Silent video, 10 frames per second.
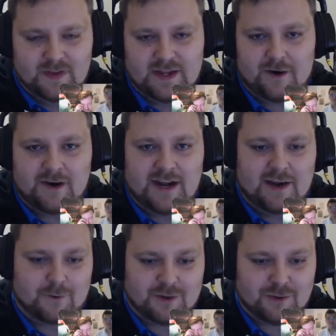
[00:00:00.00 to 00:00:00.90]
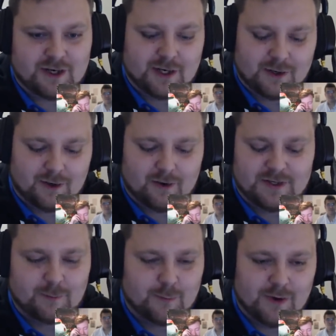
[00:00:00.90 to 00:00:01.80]
They already have restricted cards
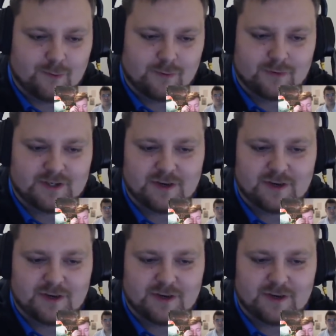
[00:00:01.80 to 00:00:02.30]
and weird rules.